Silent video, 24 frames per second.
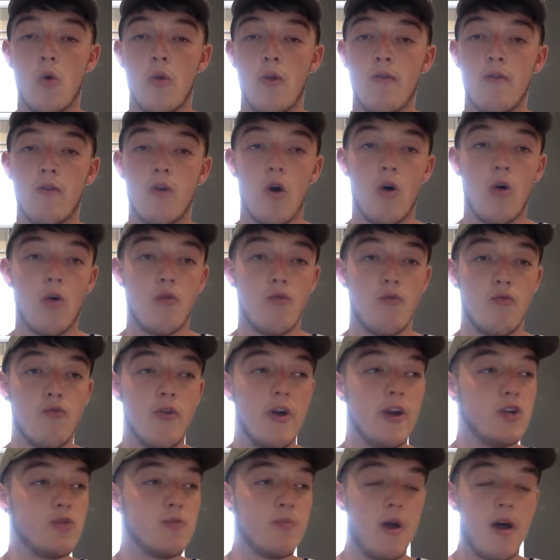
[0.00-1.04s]
They've got
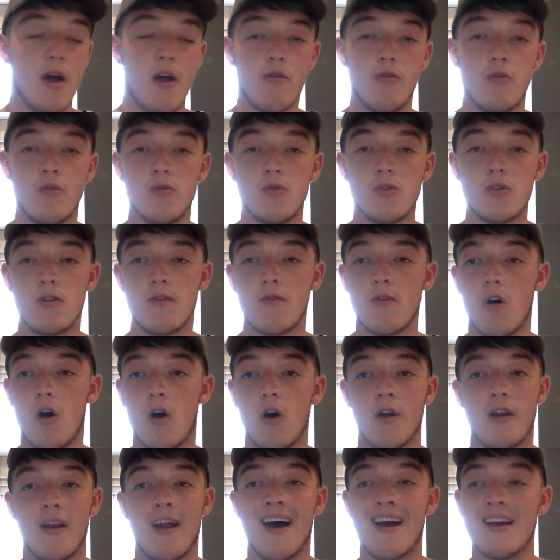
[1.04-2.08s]
rich parents, they've
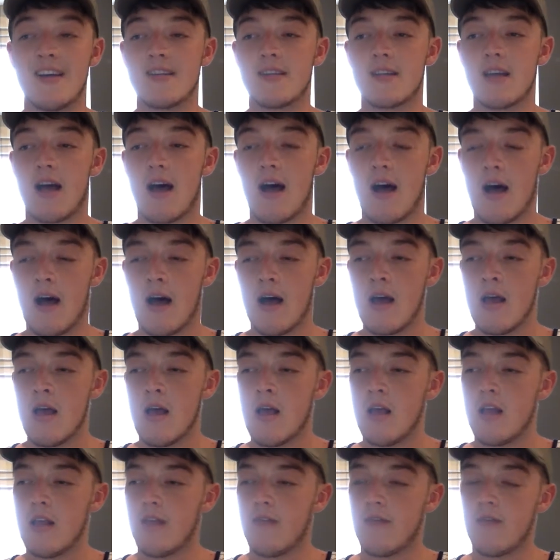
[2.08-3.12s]
got a nice car,
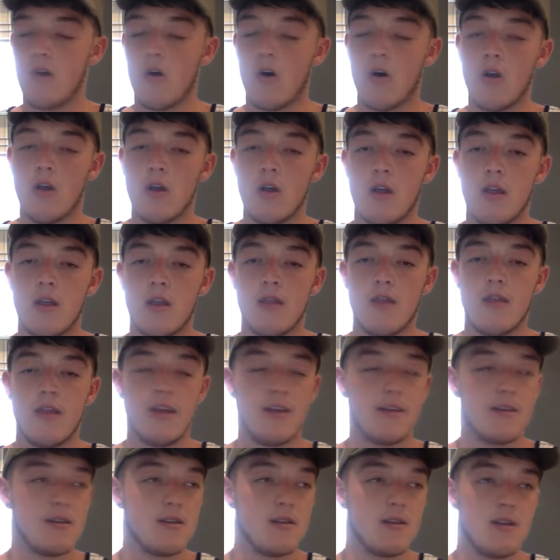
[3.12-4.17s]
they've got
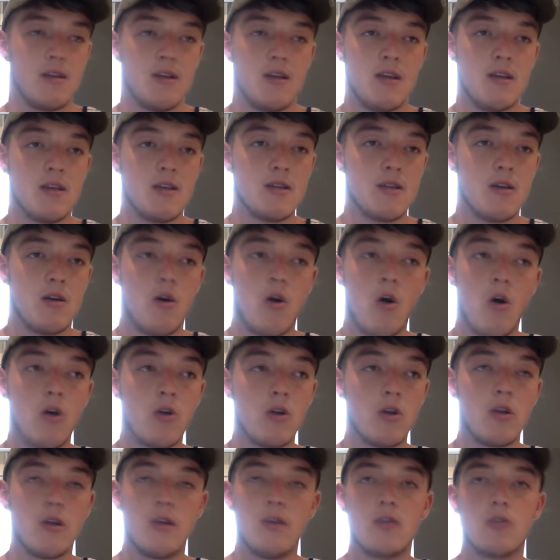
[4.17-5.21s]
this and this, all
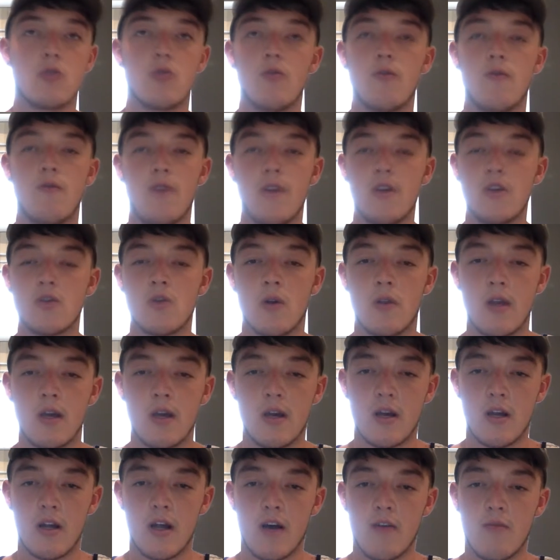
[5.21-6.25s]
of these good things what they
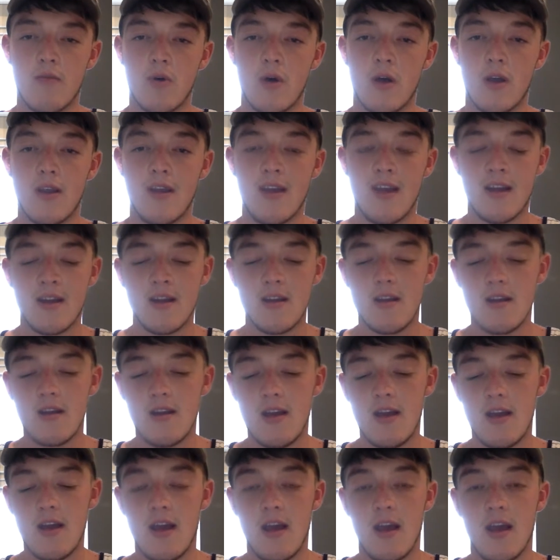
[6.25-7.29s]
could have. But at the end of the
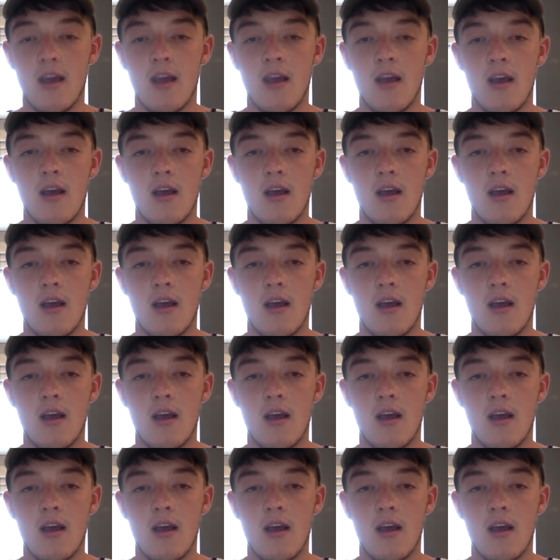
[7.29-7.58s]
day,